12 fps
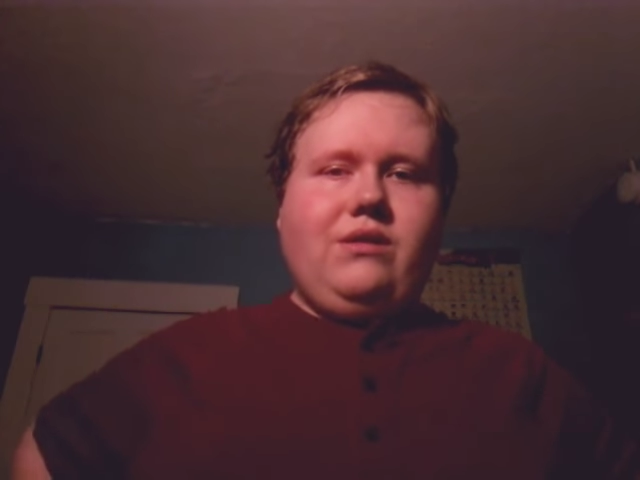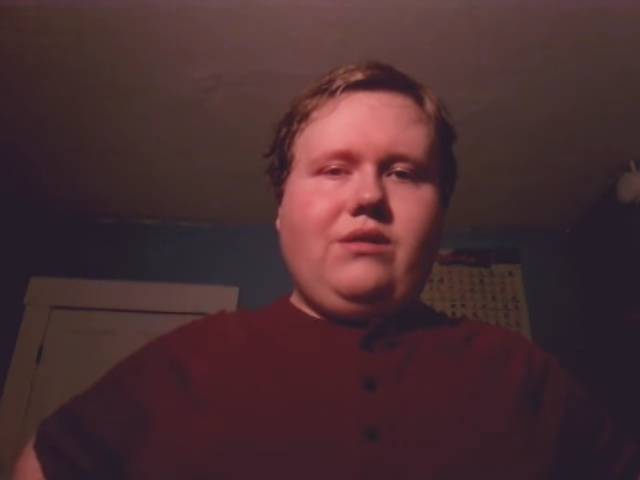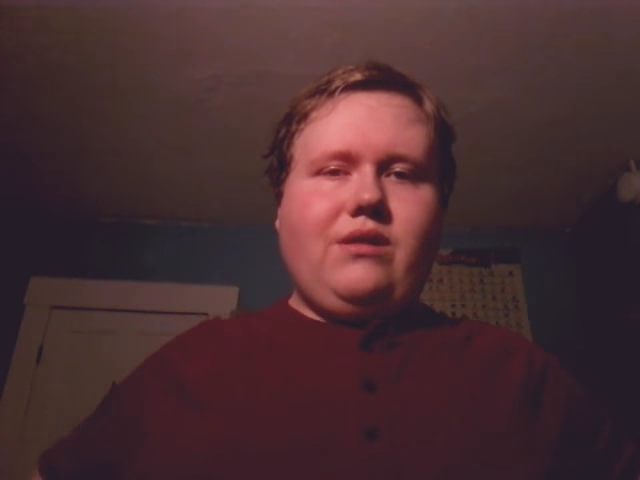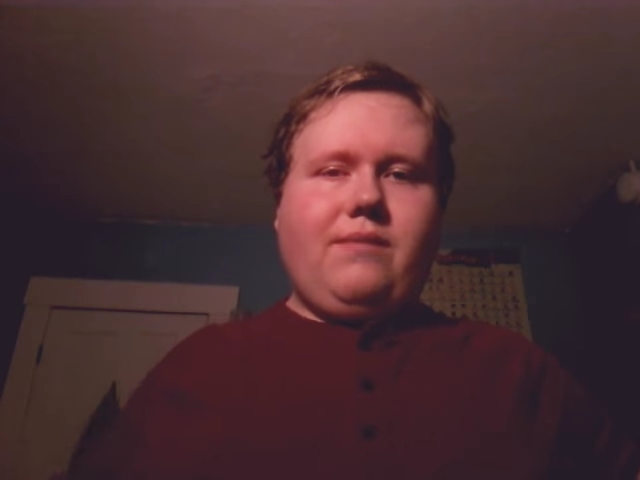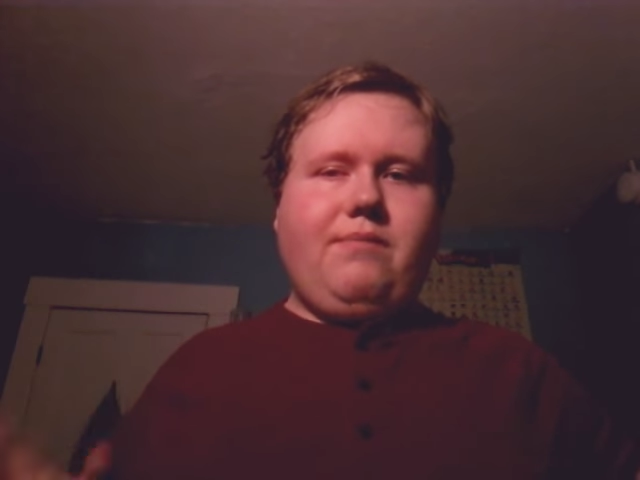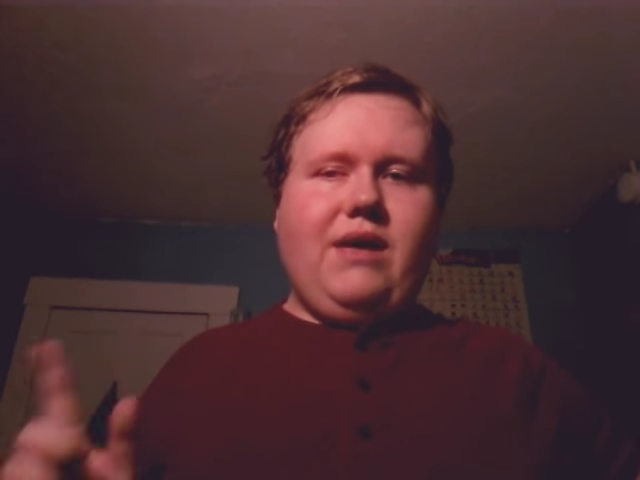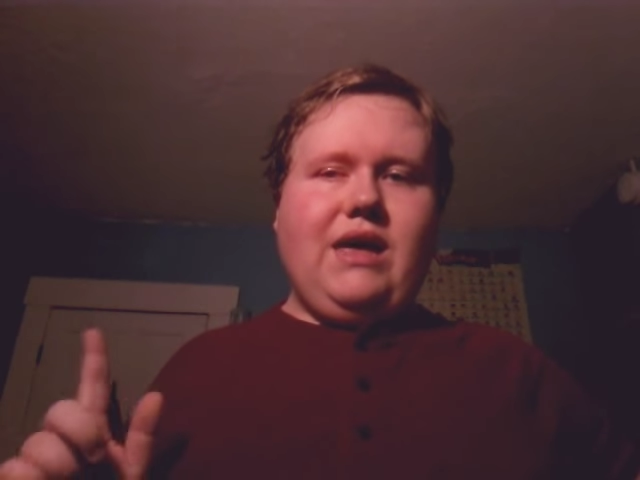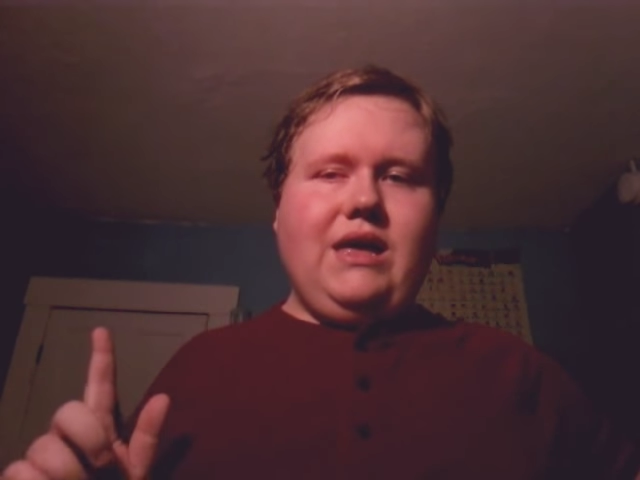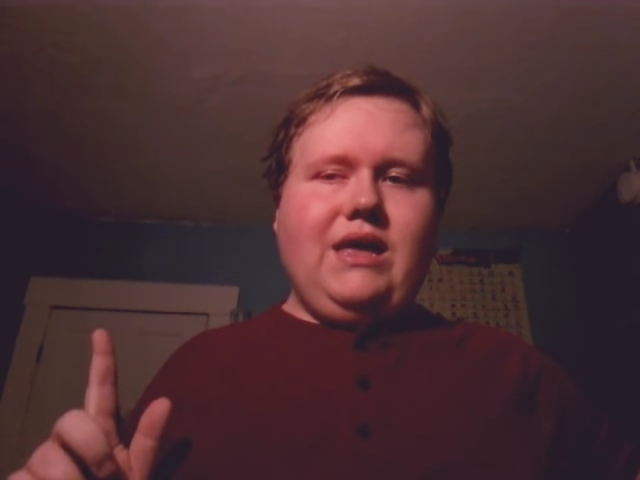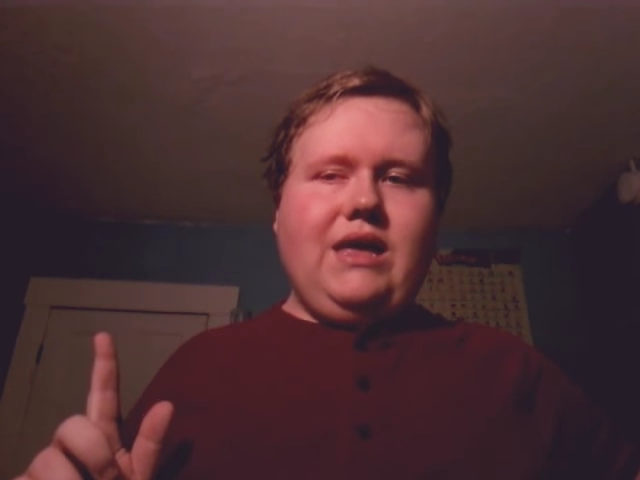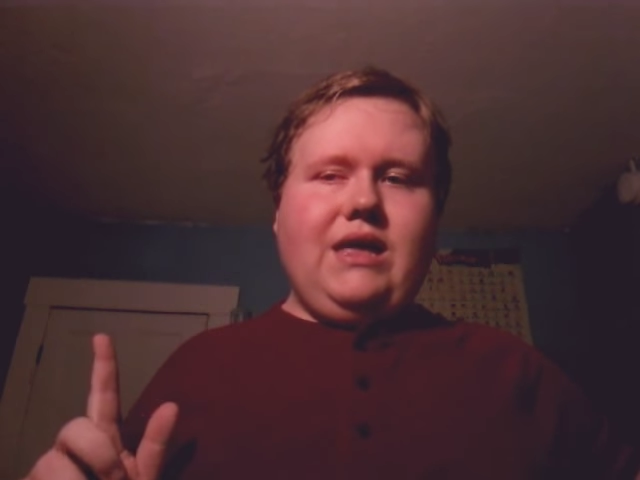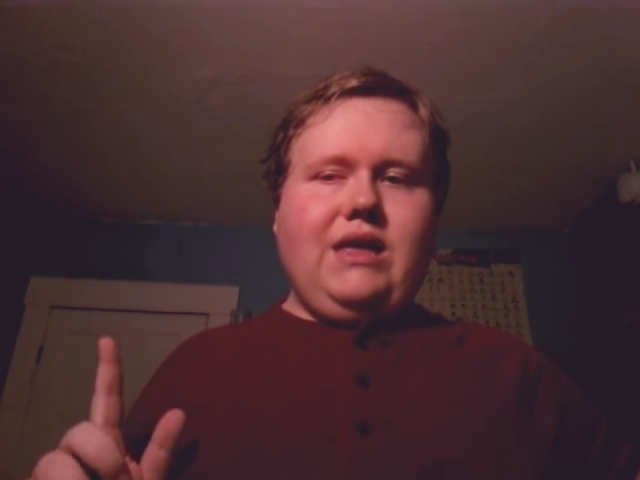
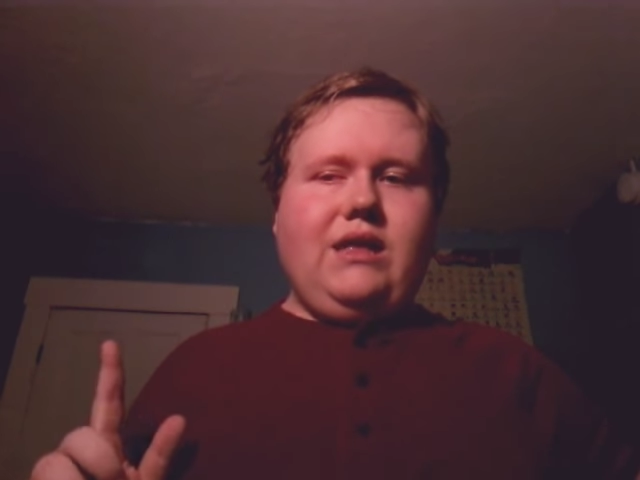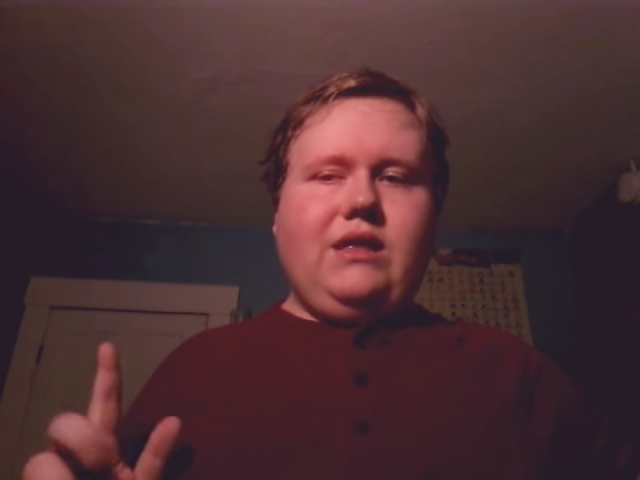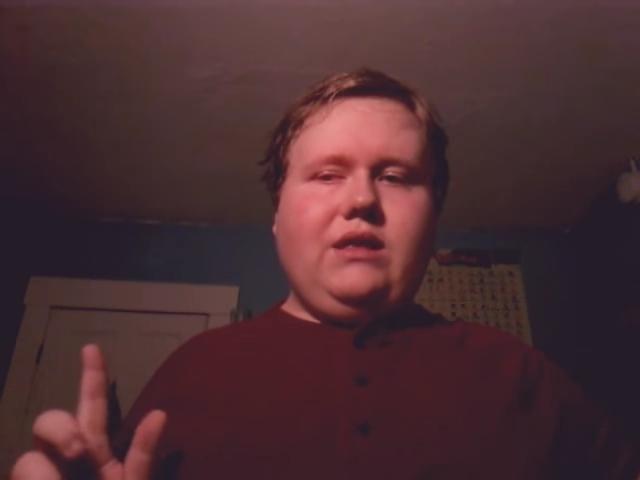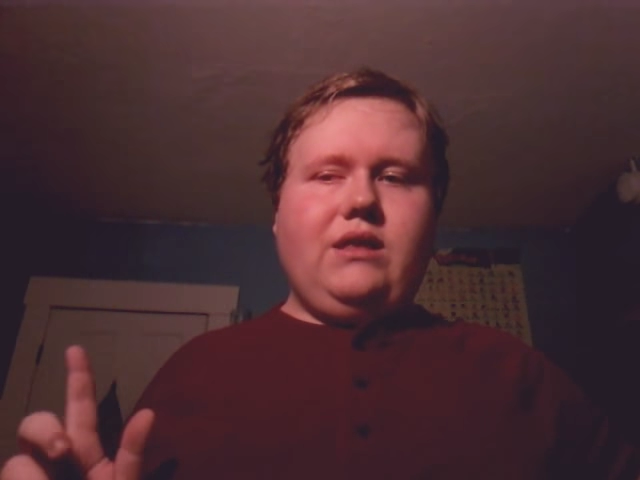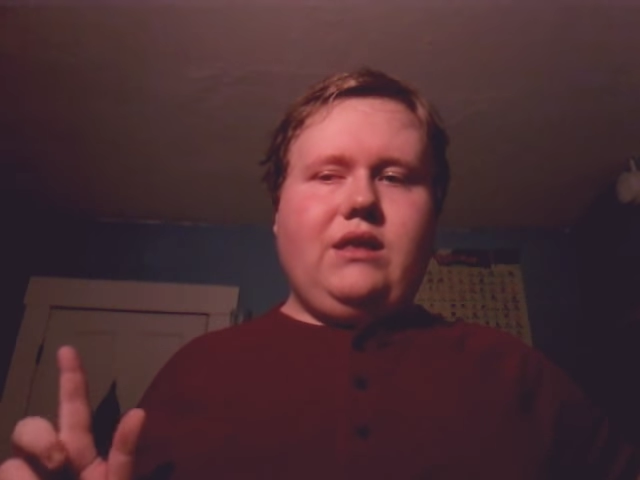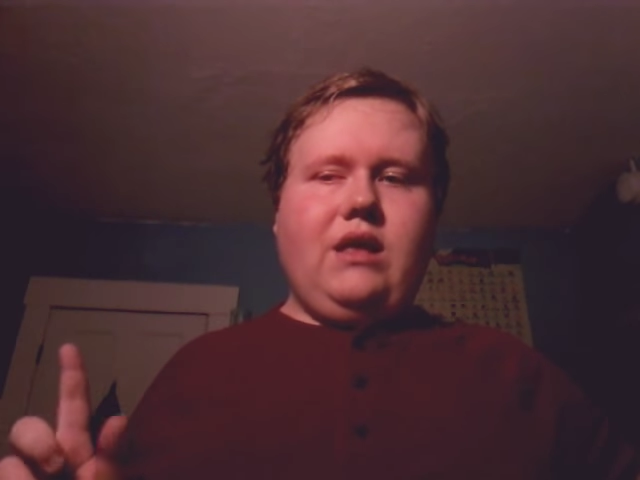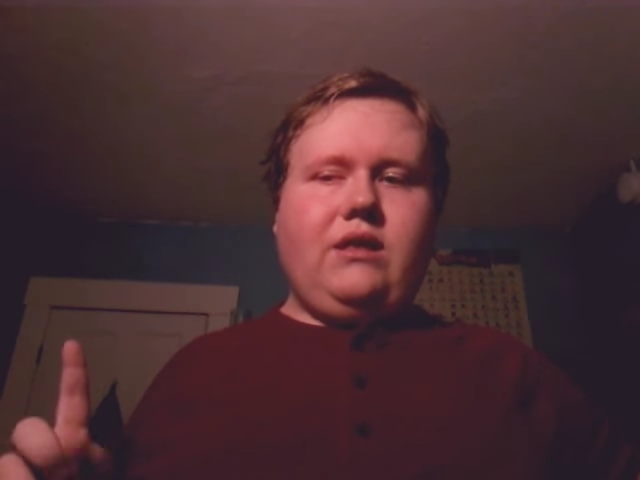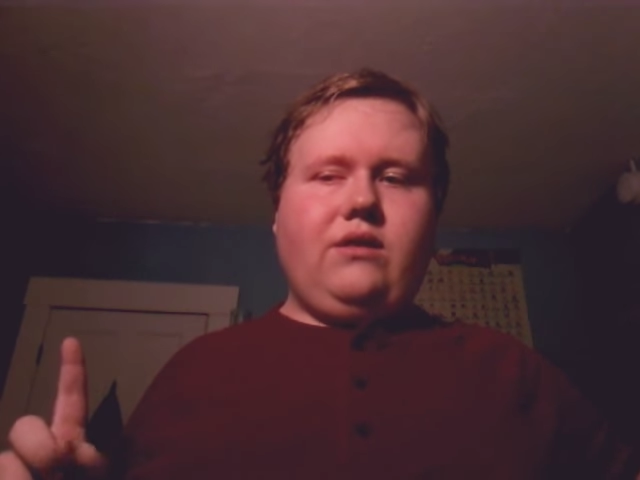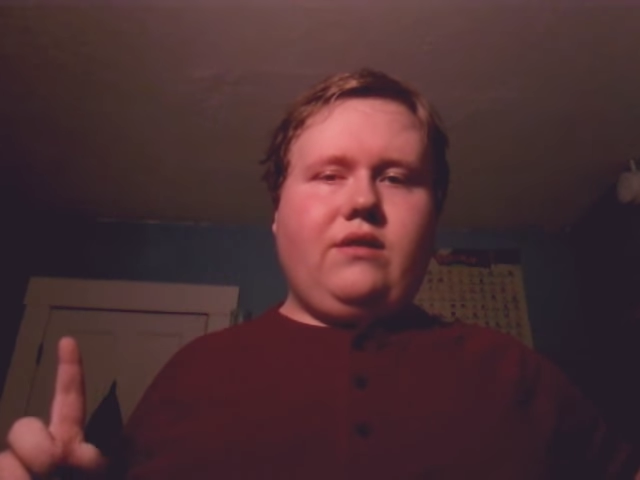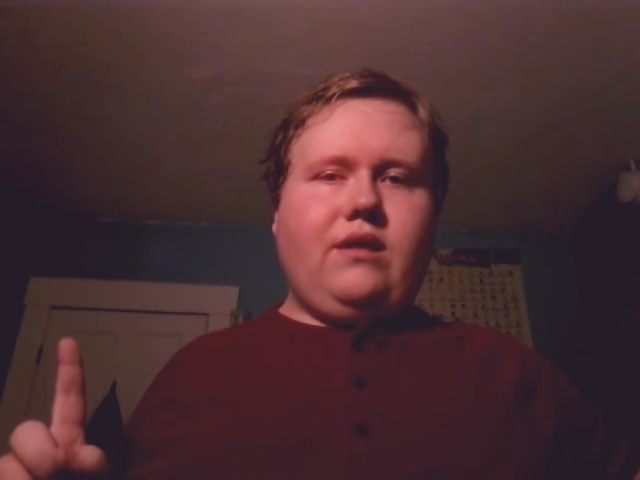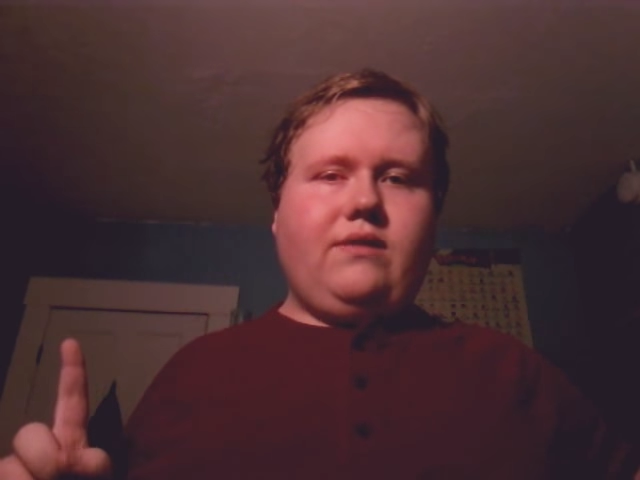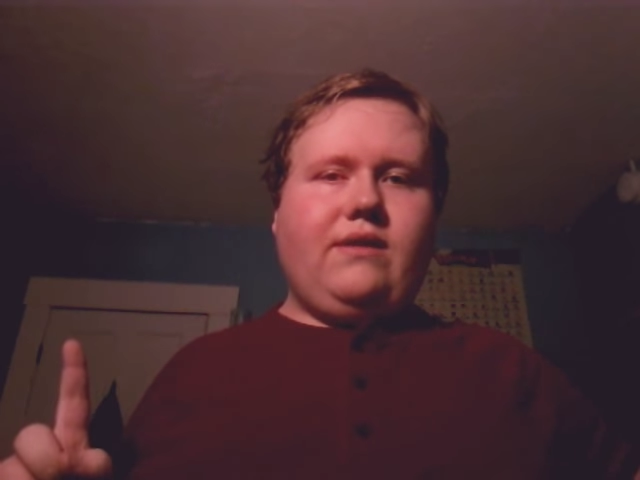
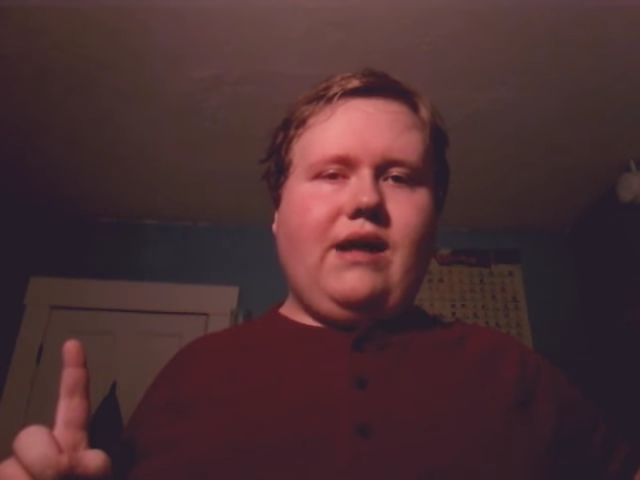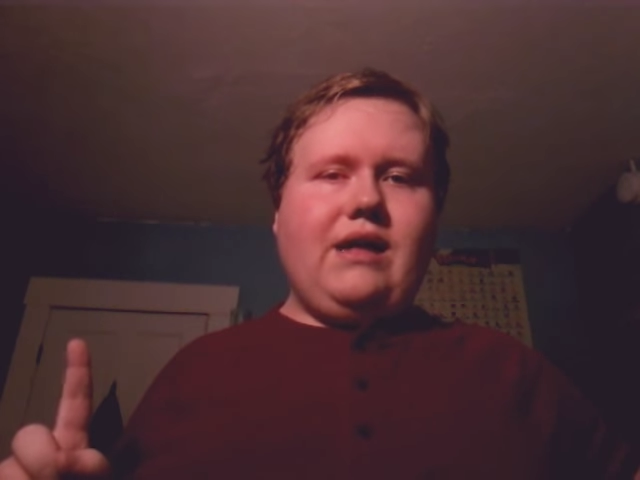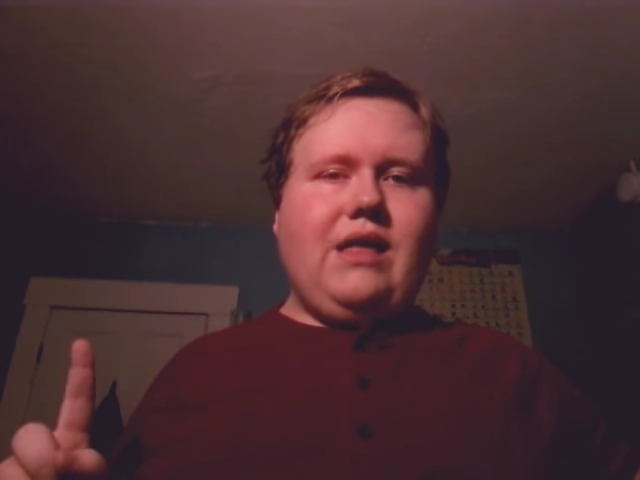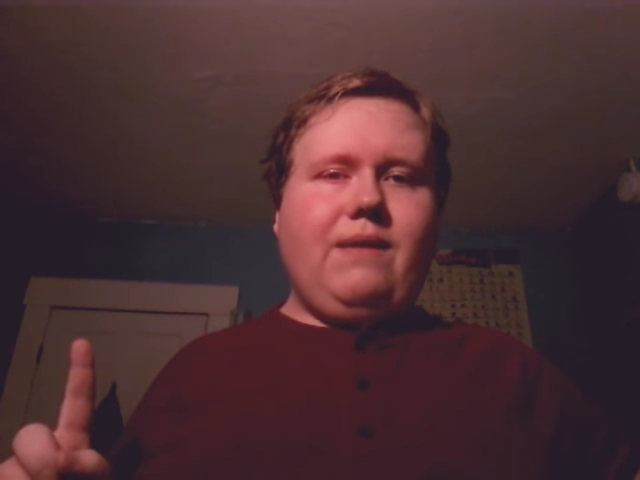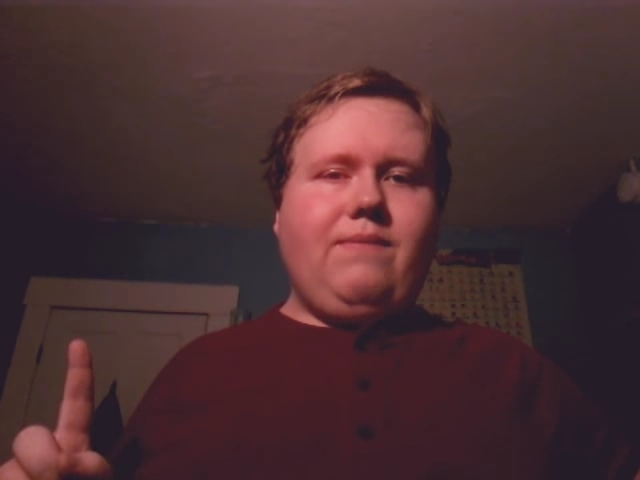the state